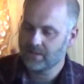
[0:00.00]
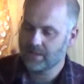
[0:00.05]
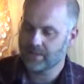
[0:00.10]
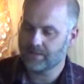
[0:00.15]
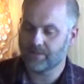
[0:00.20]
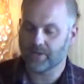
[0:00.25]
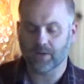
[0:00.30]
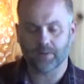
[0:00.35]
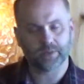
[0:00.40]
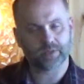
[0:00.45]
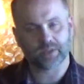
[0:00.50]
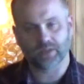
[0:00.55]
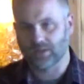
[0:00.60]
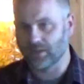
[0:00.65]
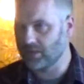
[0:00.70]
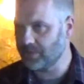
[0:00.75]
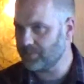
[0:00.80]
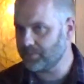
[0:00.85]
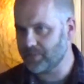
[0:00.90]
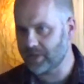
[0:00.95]
If there was a
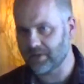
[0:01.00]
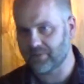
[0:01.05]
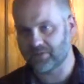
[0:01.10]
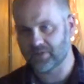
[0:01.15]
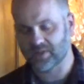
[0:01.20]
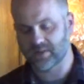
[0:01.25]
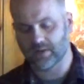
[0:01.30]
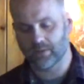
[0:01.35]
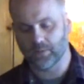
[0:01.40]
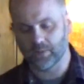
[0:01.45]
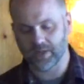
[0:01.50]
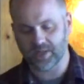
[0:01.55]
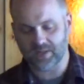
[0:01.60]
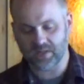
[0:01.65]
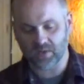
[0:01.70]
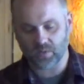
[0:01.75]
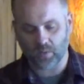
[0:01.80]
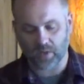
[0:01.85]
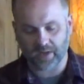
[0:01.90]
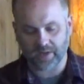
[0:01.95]
group that for some
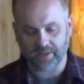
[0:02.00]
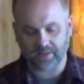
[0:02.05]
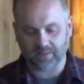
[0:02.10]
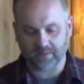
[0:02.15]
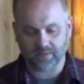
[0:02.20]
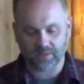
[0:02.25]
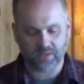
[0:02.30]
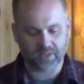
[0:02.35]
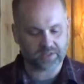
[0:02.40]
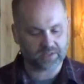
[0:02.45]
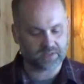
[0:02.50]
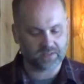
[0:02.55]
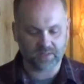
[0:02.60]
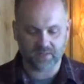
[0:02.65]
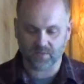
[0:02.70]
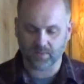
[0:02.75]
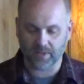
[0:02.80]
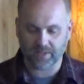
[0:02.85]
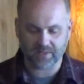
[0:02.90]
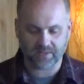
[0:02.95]
reason wanted
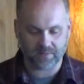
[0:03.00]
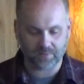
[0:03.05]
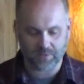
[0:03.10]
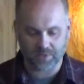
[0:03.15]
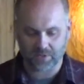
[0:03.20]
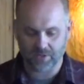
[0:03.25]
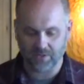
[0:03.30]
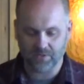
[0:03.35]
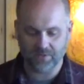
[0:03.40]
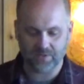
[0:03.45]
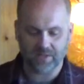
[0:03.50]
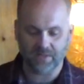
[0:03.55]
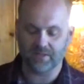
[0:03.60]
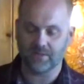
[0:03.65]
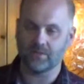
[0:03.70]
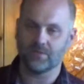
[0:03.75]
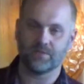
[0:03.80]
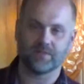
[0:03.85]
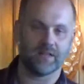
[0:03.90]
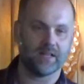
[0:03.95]
Christians, Muslims, Jews,
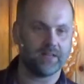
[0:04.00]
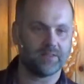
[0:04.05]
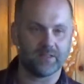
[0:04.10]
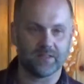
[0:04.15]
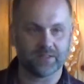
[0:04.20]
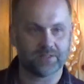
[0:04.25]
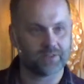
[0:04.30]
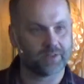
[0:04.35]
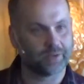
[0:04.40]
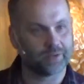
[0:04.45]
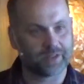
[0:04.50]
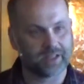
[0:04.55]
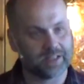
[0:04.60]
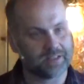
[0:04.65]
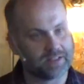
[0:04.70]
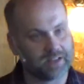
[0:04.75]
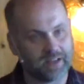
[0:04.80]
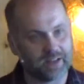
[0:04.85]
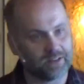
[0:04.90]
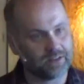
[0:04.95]
Hindus, and atheists all to
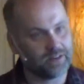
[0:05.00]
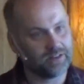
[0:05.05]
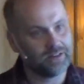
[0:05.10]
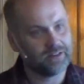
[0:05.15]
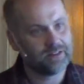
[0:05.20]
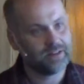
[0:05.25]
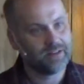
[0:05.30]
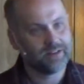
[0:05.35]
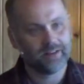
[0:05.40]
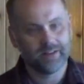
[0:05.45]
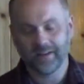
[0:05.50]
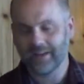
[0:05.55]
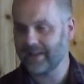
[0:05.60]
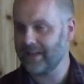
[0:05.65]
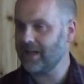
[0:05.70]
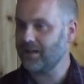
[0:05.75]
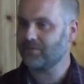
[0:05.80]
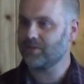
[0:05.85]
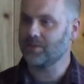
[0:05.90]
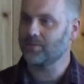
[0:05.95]
get together and
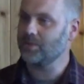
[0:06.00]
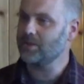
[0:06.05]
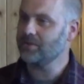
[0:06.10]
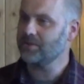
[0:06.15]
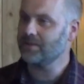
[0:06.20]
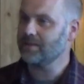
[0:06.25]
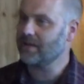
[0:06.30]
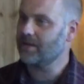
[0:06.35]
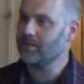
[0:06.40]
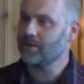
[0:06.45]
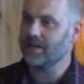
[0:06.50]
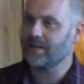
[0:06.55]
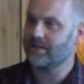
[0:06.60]
have communion, I would